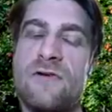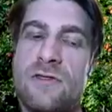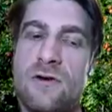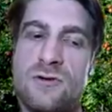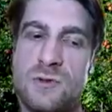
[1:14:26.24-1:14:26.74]

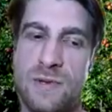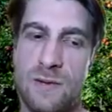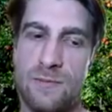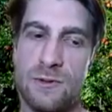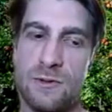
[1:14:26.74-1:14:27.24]
For those
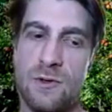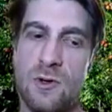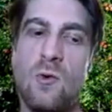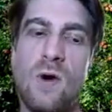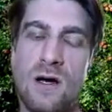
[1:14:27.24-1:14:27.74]
people
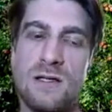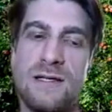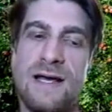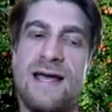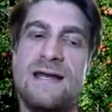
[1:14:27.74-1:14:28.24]
who
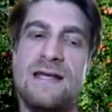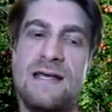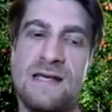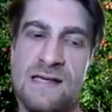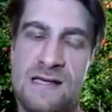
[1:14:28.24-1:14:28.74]
want an
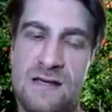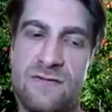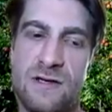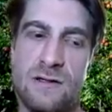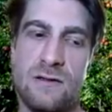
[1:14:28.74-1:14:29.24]

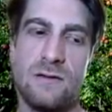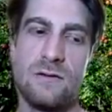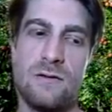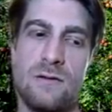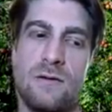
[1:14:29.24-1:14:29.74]
even